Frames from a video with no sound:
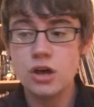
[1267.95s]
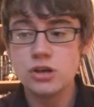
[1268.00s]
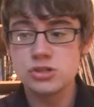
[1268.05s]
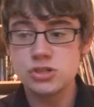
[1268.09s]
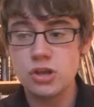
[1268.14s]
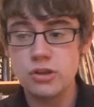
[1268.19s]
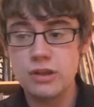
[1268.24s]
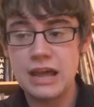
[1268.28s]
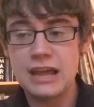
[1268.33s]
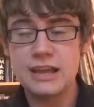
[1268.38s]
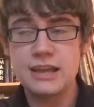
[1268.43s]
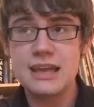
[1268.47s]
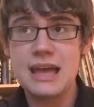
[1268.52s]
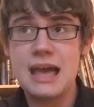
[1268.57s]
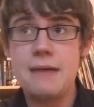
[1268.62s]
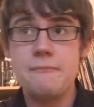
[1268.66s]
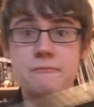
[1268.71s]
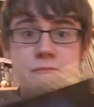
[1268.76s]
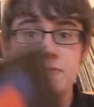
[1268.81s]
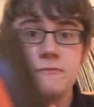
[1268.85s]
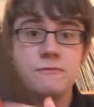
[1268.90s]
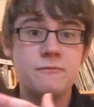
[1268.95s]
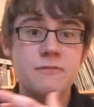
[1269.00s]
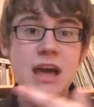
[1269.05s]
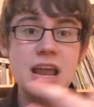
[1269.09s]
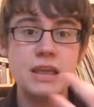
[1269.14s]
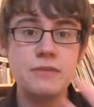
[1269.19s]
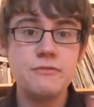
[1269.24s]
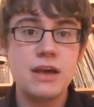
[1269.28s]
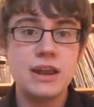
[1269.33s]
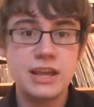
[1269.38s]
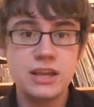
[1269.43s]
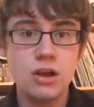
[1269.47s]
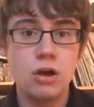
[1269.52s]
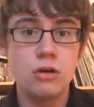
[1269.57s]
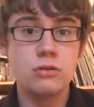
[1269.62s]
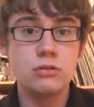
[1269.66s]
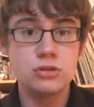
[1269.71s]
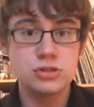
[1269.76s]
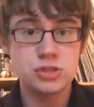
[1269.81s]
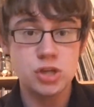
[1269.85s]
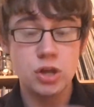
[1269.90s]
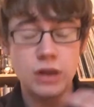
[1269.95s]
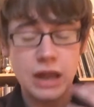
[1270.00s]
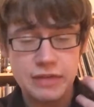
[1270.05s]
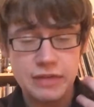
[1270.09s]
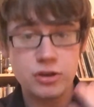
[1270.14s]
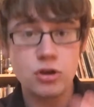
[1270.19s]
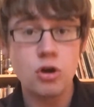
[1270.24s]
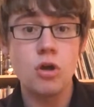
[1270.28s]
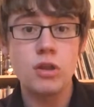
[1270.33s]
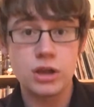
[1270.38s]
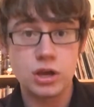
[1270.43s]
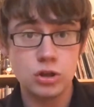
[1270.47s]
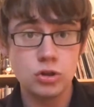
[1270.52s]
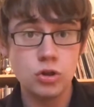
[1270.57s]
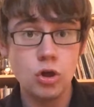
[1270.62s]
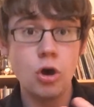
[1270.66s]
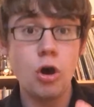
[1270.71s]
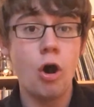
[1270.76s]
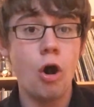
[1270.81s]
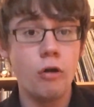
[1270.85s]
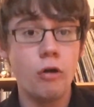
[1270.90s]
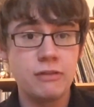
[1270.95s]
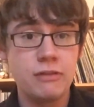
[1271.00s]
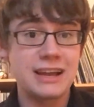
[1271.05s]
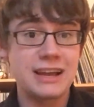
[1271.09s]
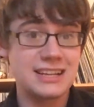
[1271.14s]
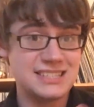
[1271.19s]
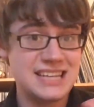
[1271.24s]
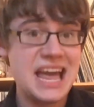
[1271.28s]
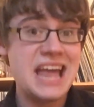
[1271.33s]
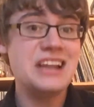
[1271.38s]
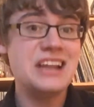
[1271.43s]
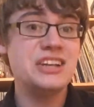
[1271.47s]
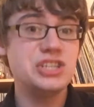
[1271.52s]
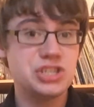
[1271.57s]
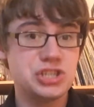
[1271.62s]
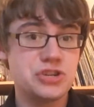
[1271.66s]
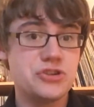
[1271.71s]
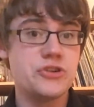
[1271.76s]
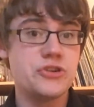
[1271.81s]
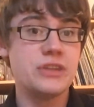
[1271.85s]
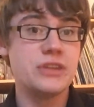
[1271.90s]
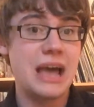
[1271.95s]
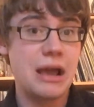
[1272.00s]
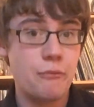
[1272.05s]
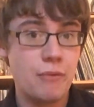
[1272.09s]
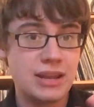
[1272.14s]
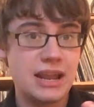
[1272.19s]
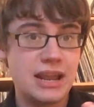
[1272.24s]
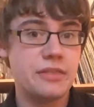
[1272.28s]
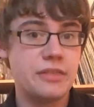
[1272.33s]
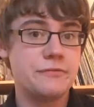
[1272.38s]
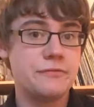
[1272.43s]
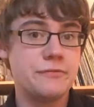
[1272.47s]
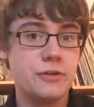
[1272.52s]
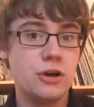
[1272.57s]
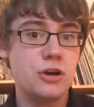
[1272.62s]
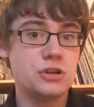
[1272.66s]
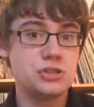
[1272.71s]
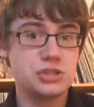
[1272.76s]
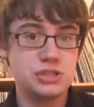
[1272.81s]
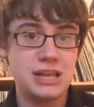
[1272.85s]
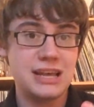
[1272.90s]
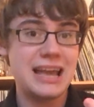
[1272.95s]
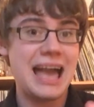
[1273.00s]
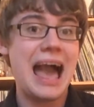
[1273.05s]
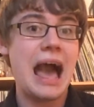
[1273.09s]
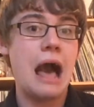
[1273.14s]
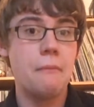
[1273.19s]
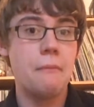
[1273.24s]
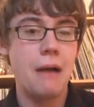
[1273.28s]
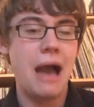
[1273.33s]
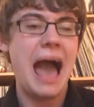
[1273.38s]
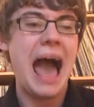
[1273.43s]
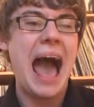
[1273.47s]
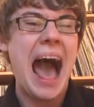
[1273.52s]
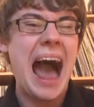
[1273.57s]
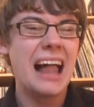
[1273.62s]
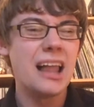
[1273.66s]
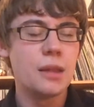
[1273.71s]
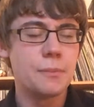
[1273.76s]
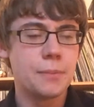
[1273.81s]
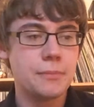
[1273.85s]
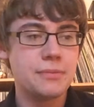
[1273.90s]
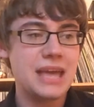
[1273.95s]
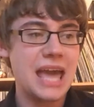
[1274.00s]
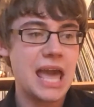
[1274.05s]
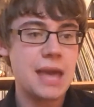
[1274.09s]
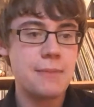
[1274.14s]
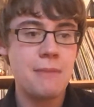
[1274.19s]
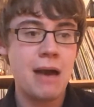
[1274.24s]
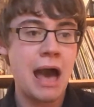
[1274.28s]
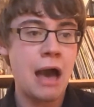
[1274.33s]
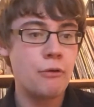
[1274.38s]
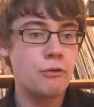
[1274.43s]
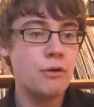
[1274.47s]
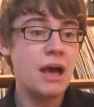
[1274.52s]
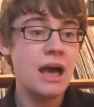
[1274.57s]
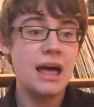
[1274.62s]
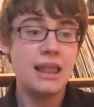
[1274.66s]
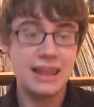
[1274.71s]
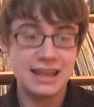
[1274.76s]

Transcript: So like very young, so like they got like a lot of like attention like when like the first like album came out,